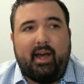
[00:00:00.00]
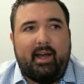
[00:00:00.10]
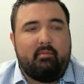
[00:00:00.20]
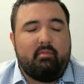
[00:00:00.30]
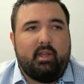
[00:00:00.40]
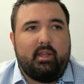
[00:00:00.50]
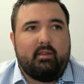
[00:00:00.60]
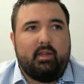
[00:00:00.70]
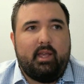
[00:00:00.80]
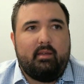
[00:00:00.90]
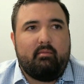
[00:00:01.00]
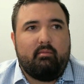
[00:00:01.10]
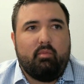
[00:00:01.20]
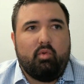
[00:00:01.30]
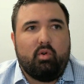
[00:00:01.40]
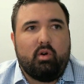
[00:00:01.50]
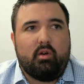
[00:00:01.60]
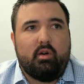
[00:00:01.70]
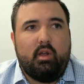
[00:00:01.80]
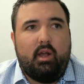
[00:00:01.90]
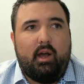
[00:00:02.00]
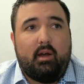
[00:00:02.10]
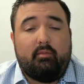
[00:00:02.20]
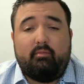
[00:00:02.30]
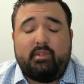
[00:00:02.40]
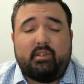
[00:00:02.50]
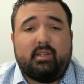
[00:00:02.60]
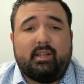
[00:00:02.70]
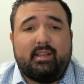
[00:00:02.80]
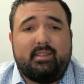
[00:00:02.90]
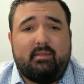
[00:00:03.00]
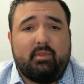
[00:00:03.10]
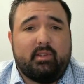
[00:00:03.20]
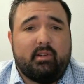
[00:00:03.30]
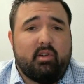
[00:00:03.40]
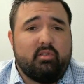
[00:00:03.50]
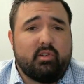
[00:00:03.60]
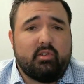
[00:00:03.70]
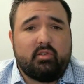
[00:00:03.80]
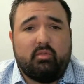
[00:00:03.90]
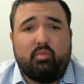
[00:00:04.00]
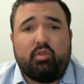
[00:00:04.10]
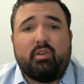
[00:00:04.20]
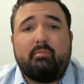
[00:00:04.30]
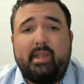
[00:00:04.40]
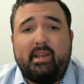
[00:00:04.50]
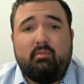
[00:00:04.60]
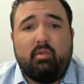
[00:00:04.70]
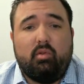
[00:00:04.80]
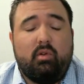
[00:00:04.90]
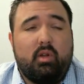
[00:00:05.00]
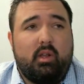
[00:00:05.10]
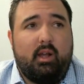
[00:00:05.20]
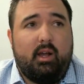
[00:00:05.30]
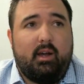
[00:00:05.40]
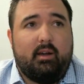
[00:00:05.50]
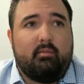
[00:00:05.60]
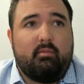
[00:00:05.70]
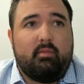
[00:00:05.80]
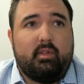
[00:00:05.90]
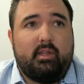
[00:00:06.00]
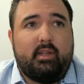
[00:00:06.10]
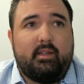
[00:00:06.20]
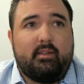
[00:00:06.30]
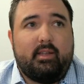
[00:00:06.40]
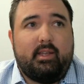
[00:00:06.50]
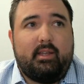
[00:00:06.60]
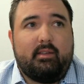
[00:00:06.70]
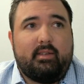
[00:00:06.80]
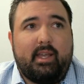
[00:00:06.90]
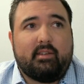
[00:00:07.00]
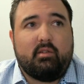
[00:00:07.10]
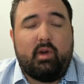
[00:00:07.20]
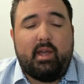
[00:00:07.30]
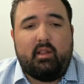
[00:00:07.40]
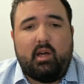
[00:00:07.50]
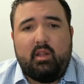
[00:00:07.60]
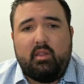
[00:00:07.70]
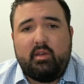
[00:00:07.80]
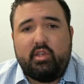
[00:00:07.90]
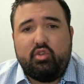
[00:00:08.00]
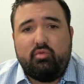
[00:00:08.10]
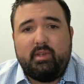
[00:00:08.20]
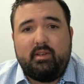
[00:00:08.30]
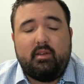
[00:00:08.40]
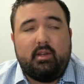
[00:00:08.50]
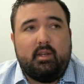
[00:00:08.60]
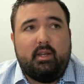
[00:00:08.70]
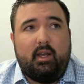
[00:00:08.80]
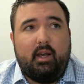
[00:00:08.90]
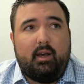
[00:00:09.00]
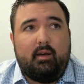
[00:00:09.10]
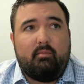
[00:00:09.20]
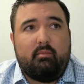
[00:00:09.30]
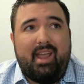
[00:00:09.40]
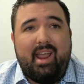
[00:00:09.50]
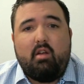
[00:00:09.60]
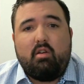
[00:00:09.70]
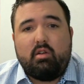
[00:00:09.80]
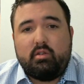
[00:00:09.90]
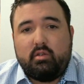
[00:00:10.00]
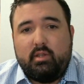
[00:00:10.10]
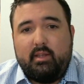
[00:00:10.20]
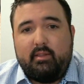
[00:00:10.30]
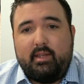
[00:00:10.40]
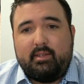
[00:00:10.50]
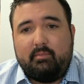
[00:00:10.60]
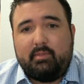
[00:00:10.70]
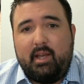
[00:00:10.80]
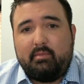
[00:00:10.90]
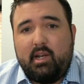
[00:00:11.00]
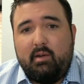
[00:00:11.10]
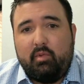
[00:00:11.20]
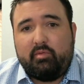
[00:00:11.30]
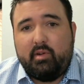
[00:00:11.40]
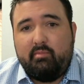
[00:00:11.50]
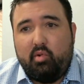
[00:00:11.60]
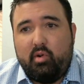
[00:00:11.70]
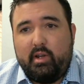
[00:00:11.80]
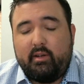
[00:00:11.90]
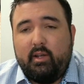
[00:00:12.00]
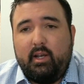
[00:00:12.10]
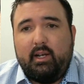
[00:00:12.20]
time and more, just like I said with the erosion control, more repeatable. It takes away a lot of the human errors that sometimes come with reporting.